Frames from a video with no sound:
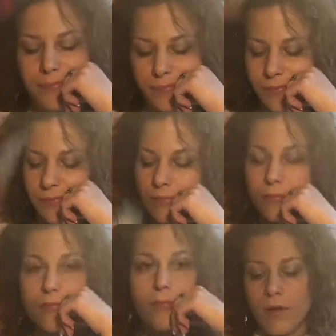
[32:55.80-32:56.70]

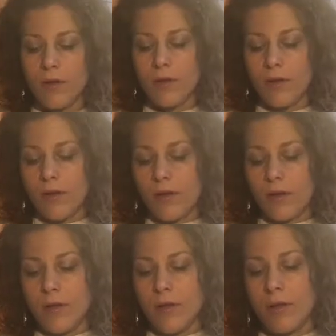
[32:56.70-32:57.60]

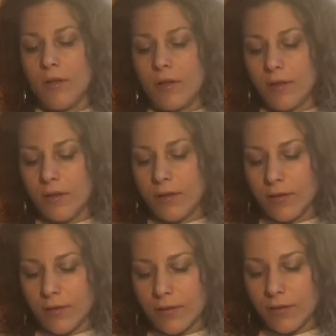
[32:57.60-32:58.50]

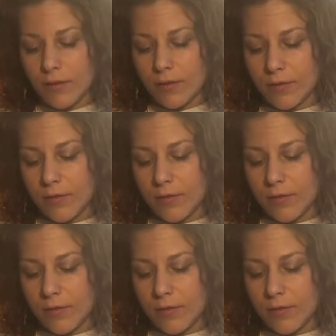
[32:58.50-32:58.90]
Nothing is said.